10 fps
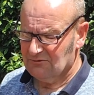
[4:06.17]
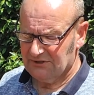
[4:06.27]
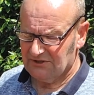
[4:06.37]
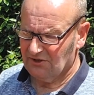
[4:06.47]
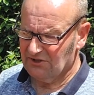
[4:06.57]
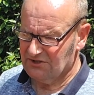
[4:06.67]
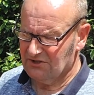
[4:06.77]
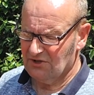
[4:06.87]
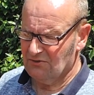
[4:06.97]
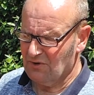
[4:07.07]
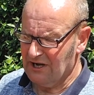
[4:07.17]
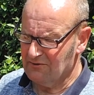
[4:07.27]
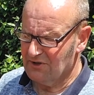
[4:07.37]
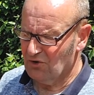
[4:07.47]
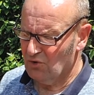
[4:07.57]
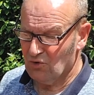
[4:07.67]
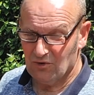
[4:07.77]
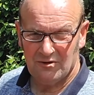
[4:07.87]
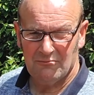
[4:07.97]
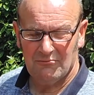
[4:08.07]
So I decided to do away with it all,